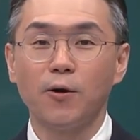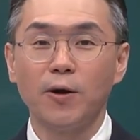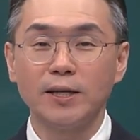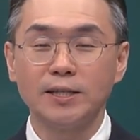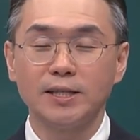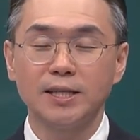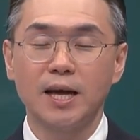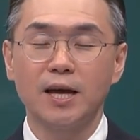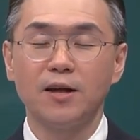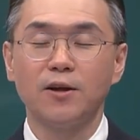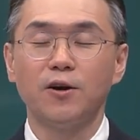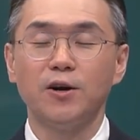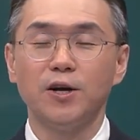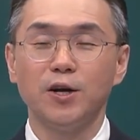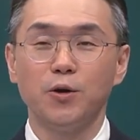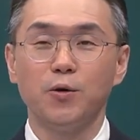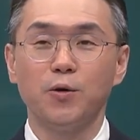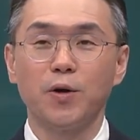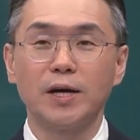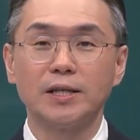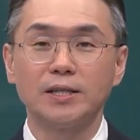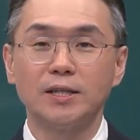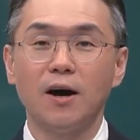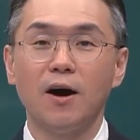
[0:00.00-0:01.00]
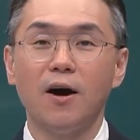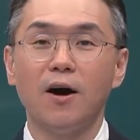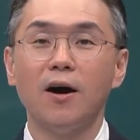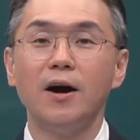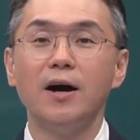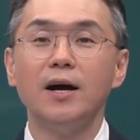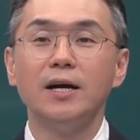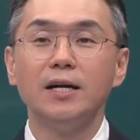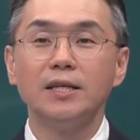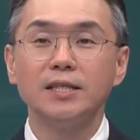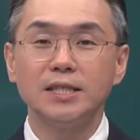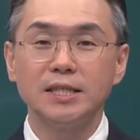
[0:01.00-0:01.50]
by intraoral
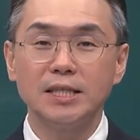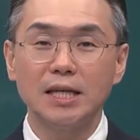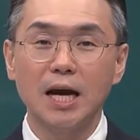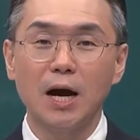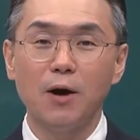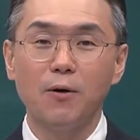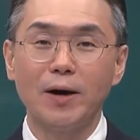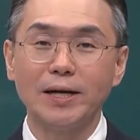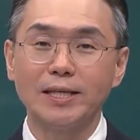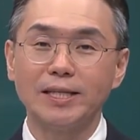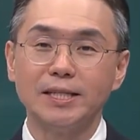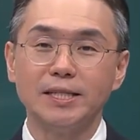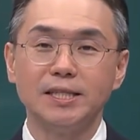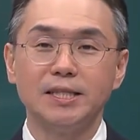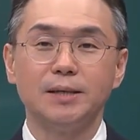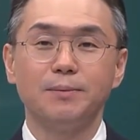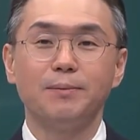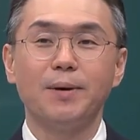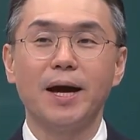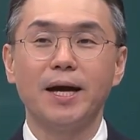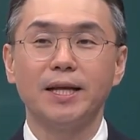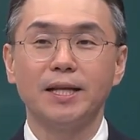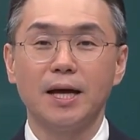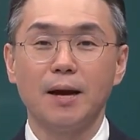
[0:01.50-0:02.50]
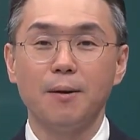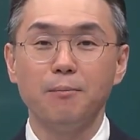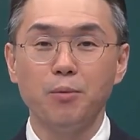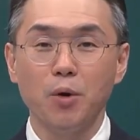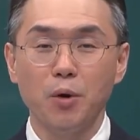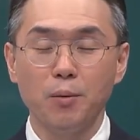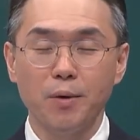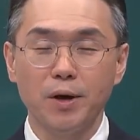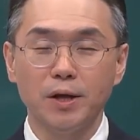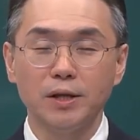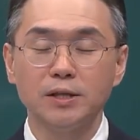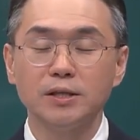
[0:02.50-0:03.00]
scanning or taking
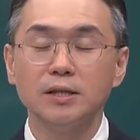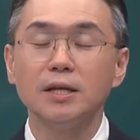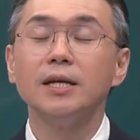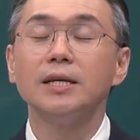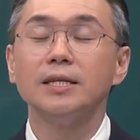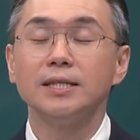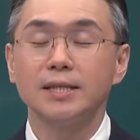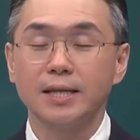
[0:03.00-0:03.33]
impression.